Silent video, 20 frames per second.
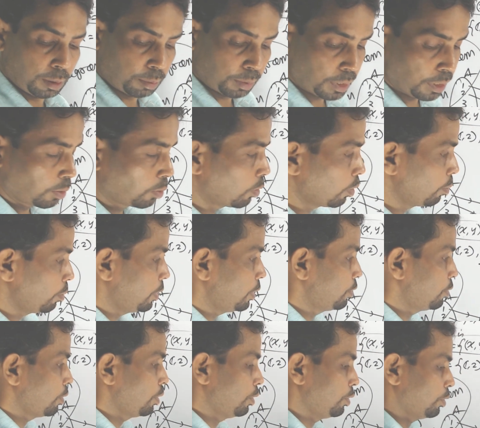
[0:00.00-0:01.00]
the complete
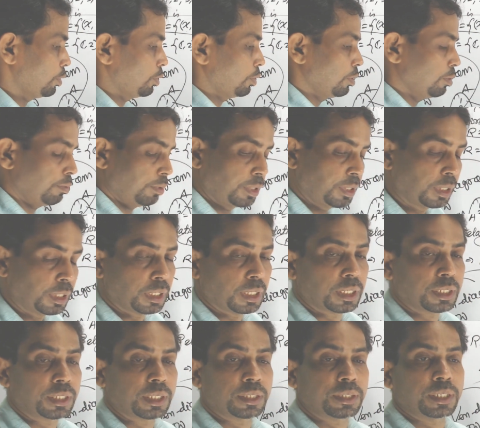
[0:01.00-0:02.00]
solution of
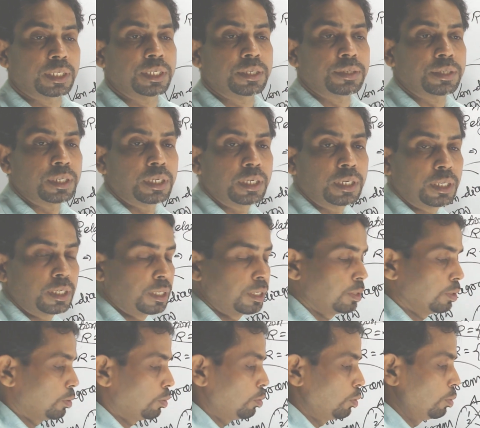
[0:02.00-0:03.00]
exercise
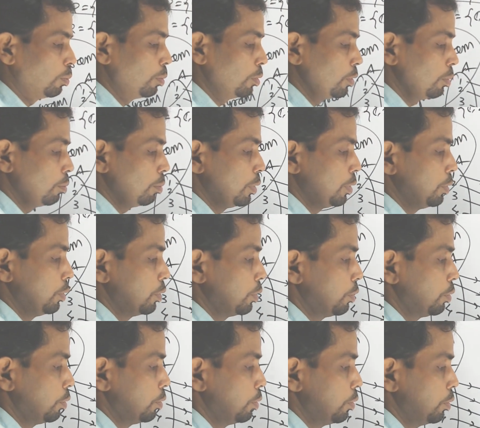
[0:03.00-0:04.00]
2. Video
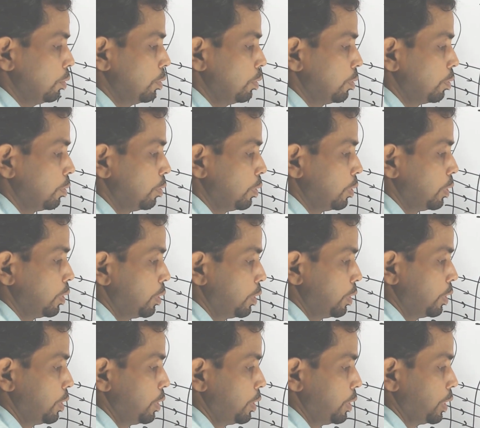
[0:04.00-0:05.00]
2,
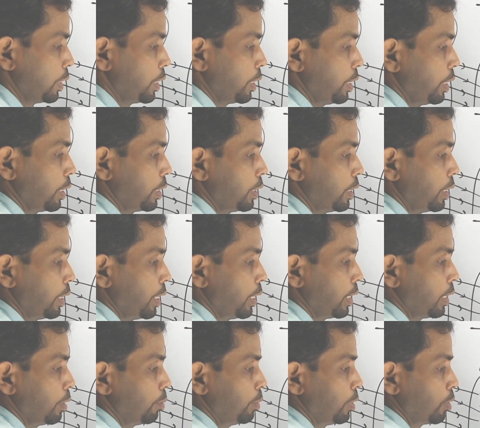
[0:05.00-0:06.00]
second lecture, I
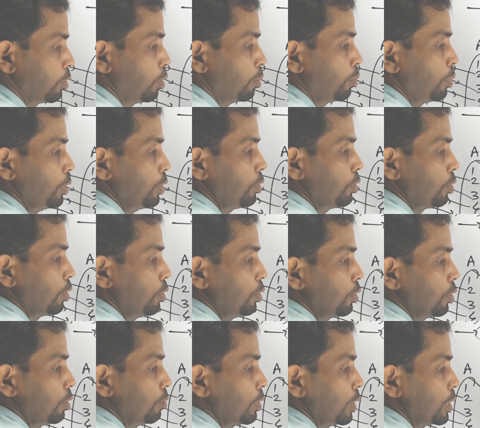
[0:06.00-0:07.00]
will give the complete
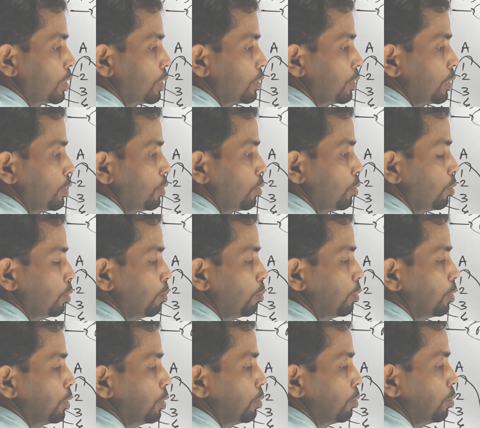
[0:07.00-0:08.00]
solution of exercise
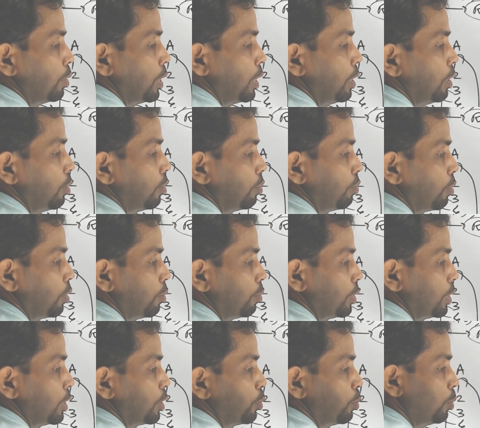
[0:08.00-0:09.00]
2.1 from
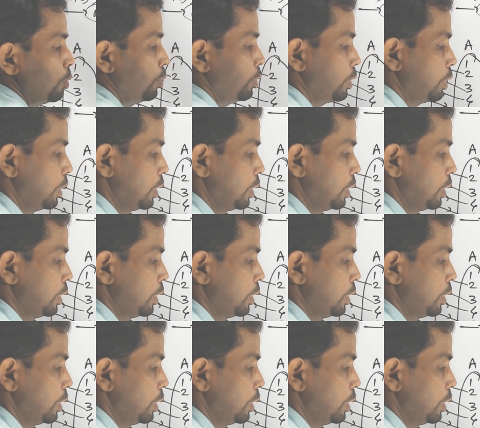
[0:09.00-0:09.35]
textbook.